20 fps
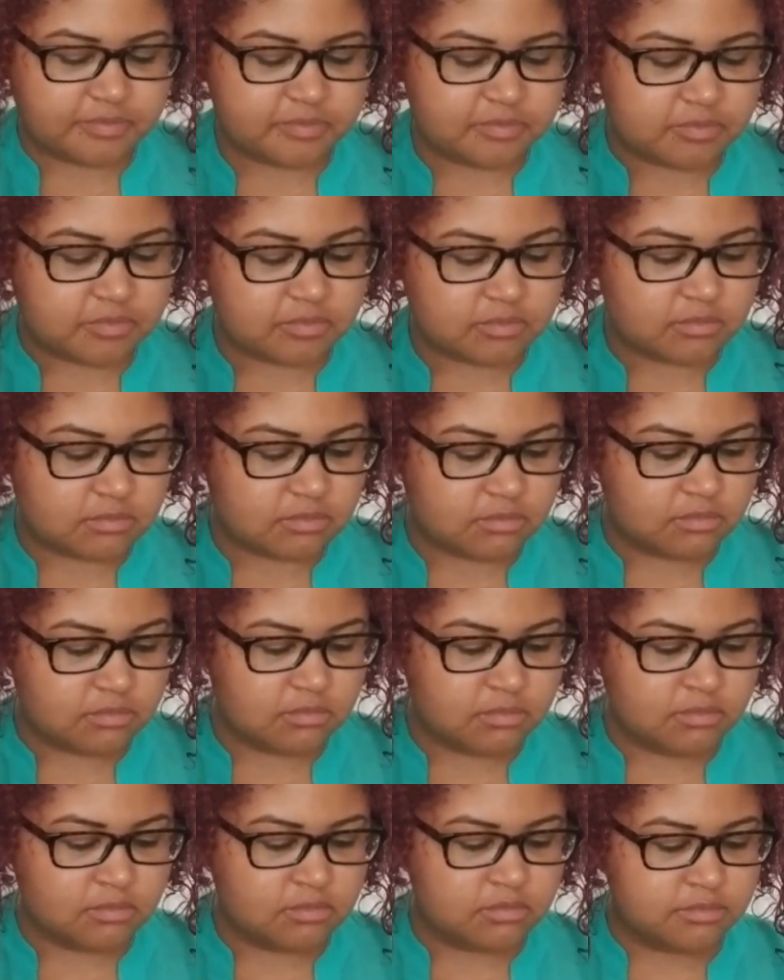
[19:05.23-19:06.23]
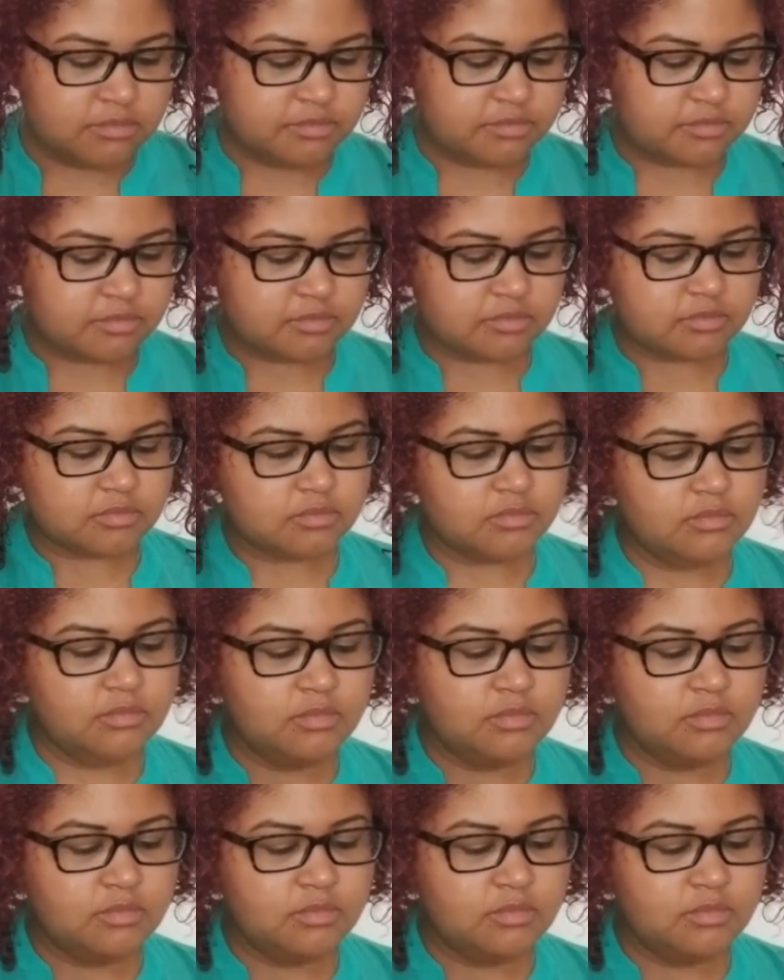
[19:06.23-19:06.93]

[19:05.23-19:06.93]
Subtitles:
(silence)